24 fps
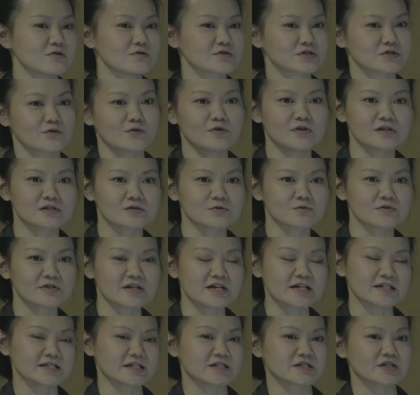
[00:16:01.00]
so it's really
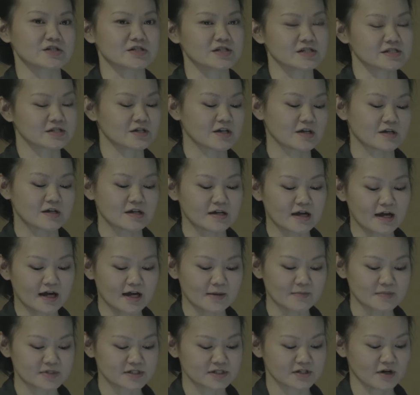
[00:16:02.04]
easy to just
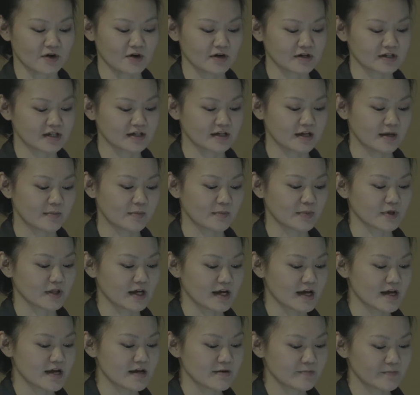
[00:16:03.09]
start and
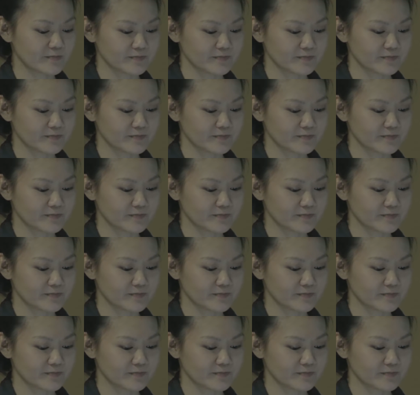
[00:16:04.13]
play.